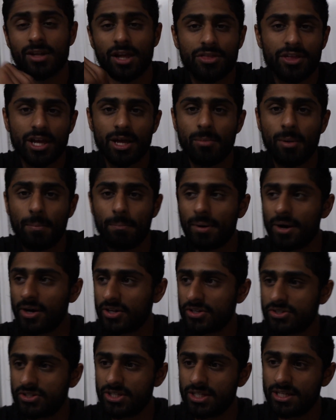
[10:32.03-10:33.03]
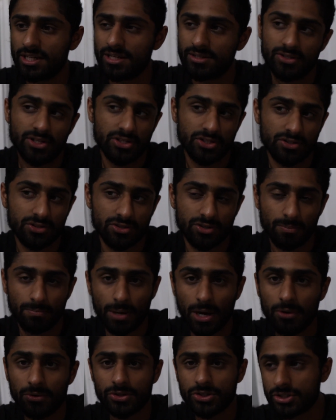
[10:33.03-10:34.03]
Now, the thing about bucket seat is it's
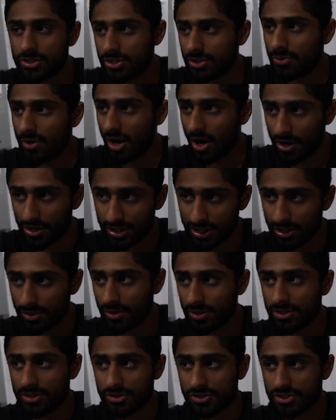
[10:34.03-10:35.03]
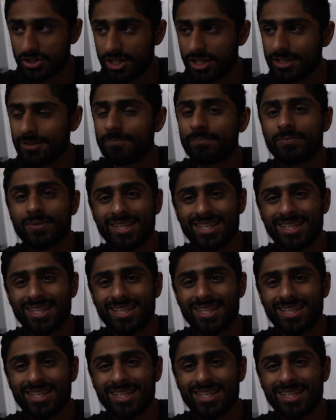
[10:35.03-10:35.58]
supposed to hug you in your seat.